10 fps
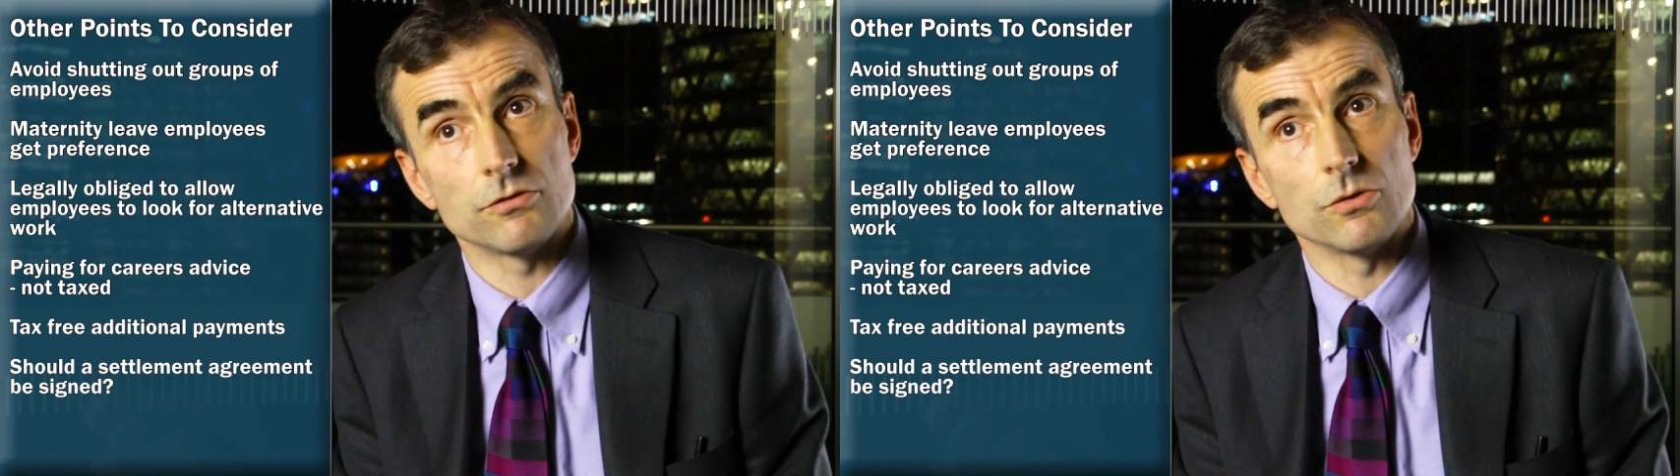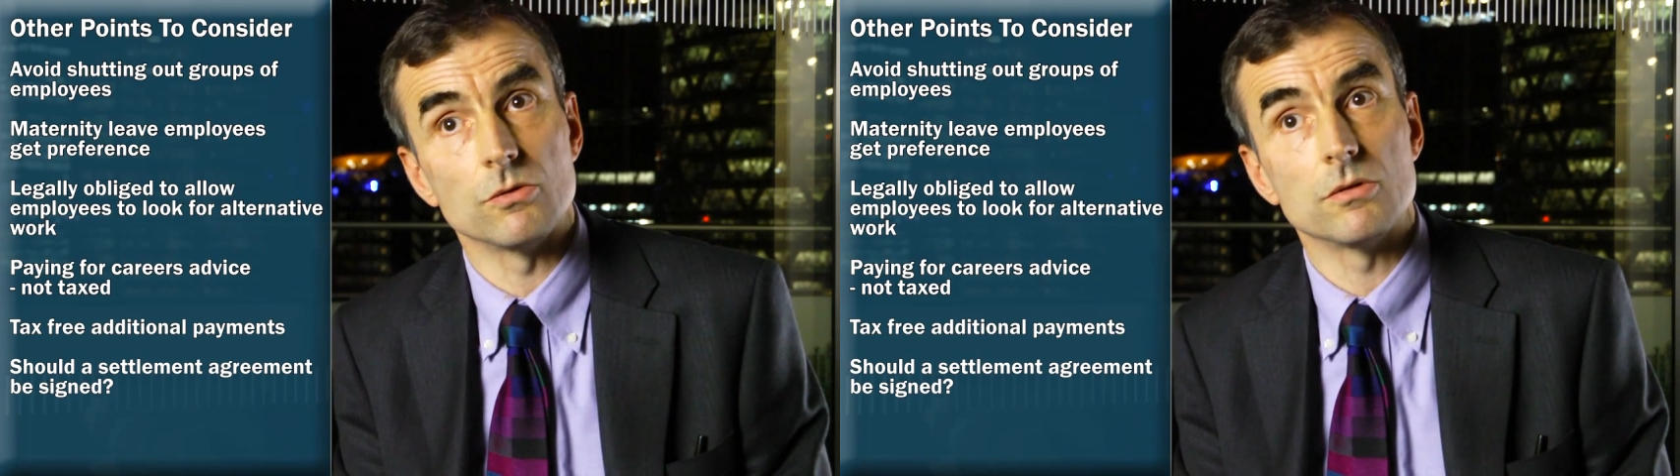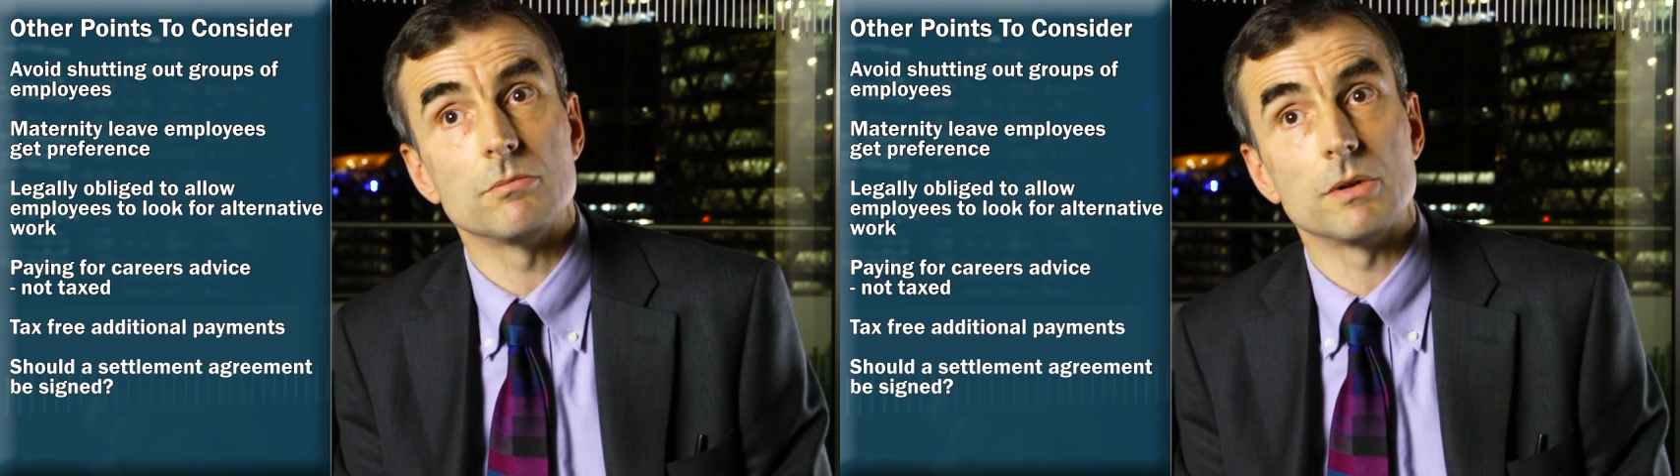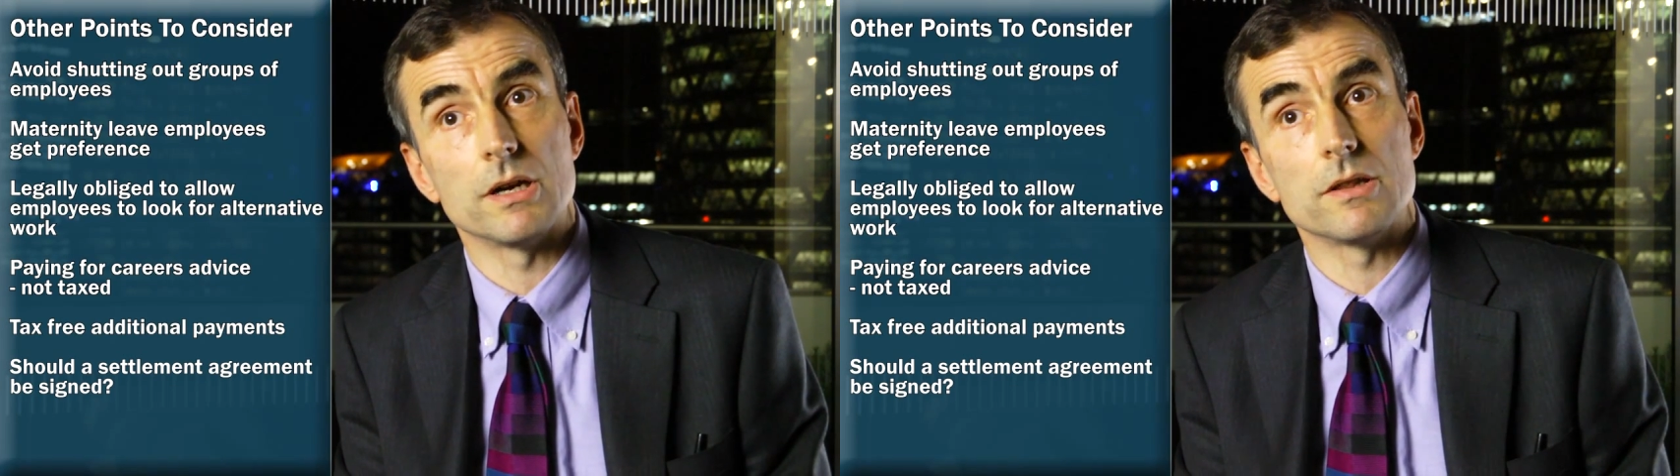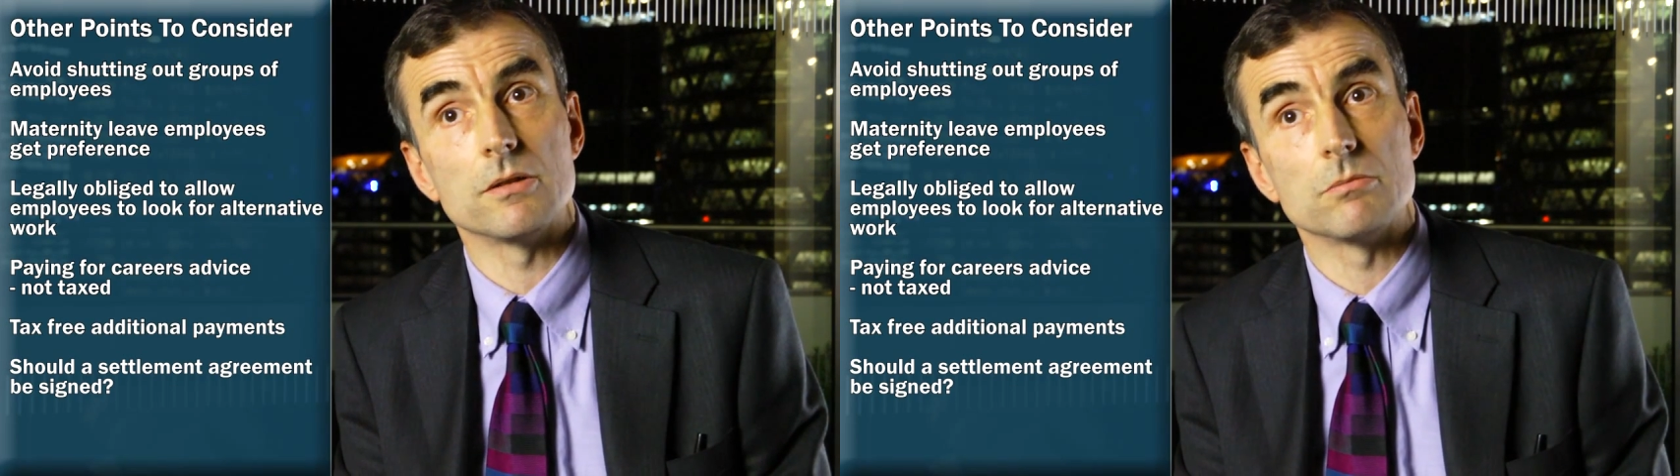for
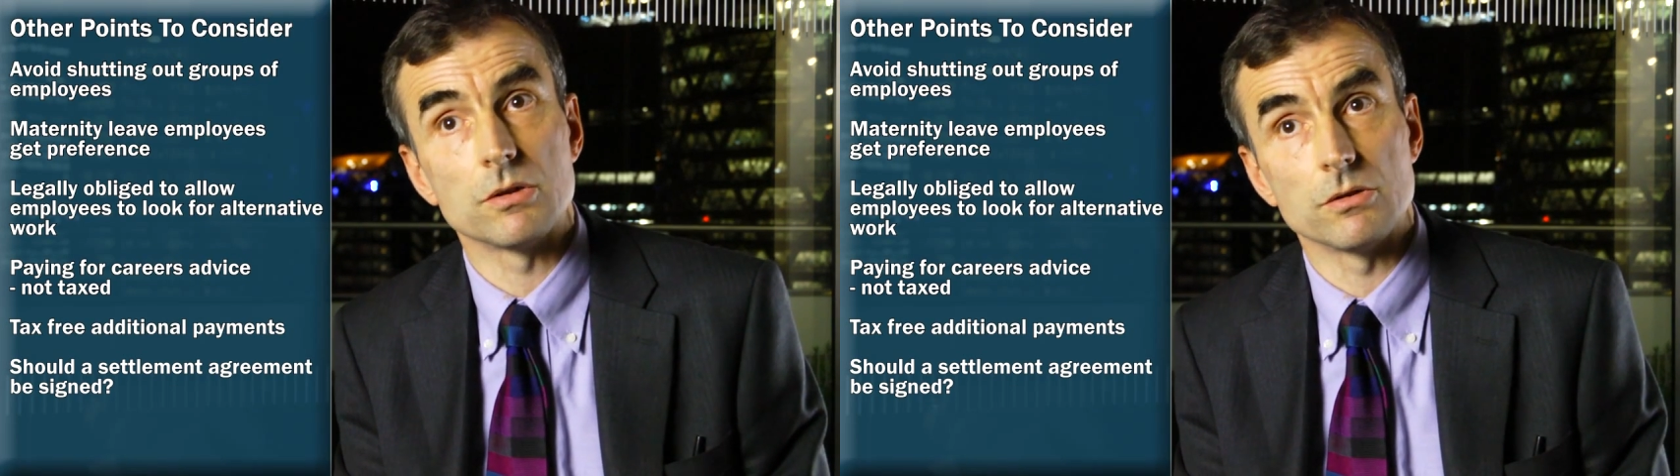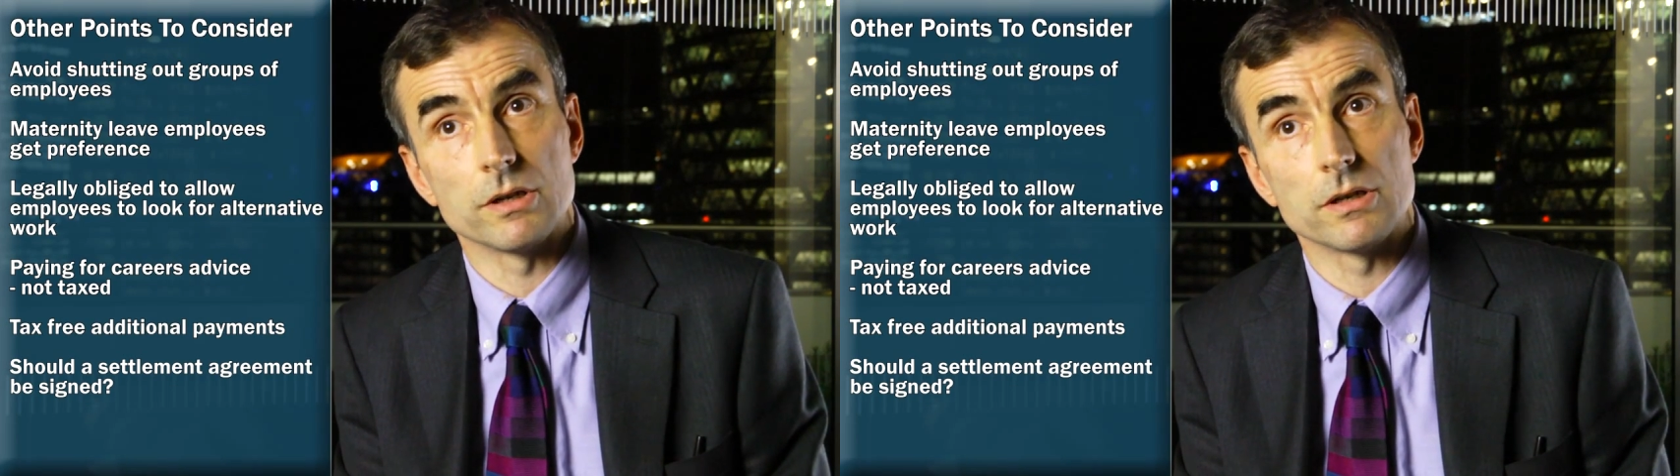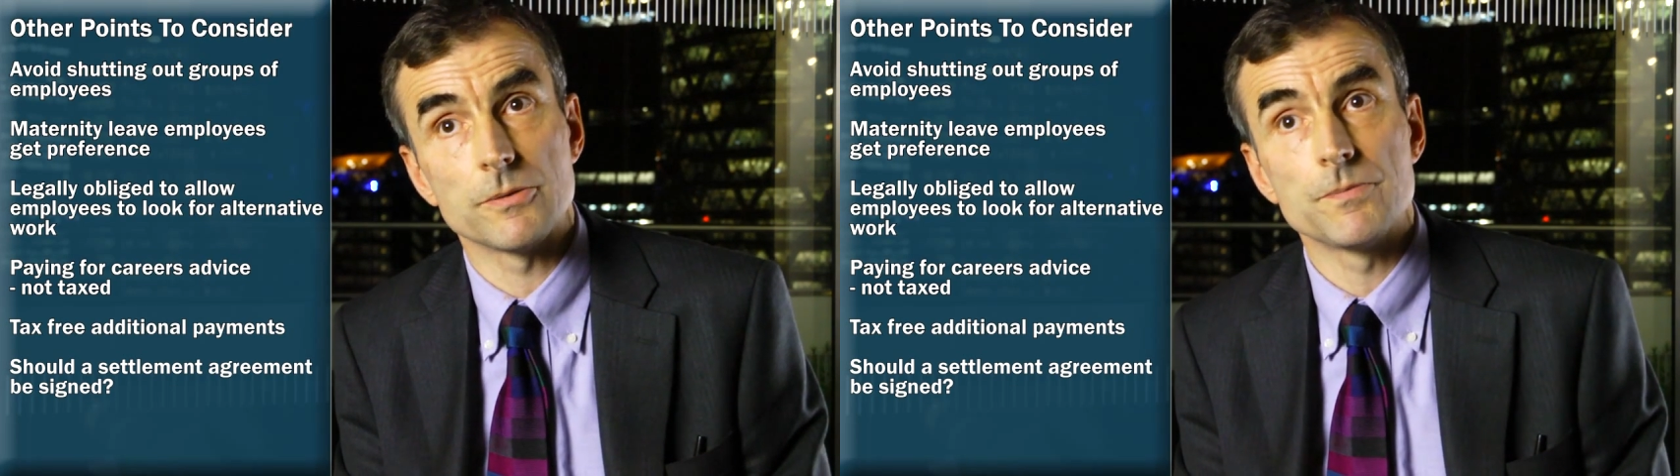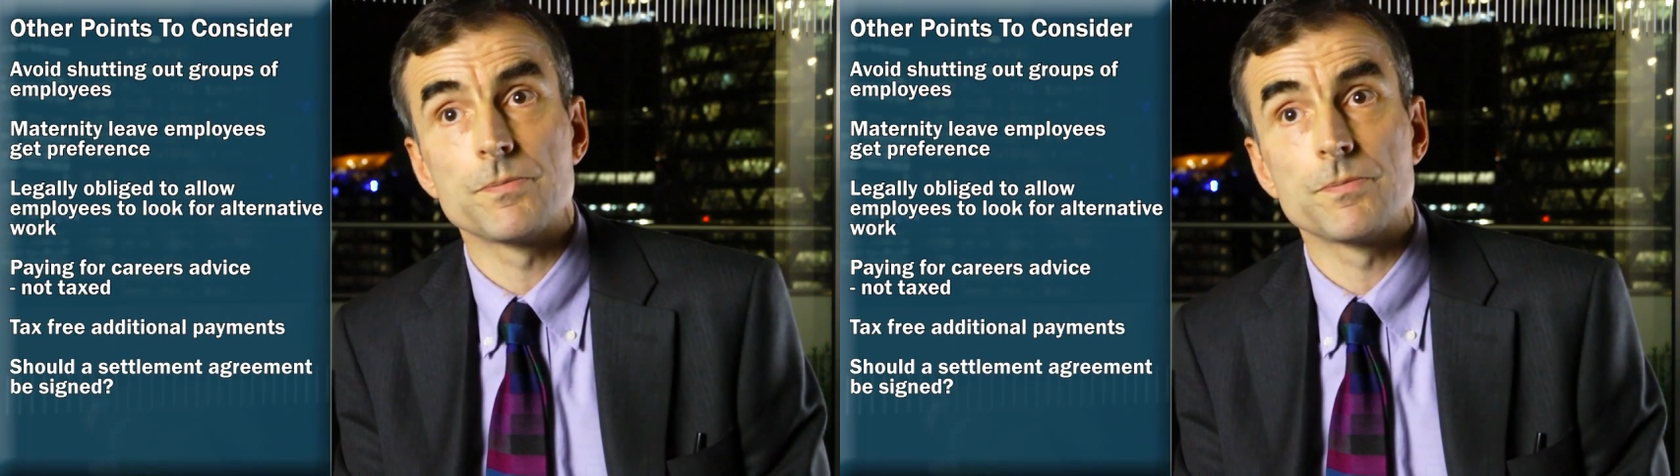by the employer.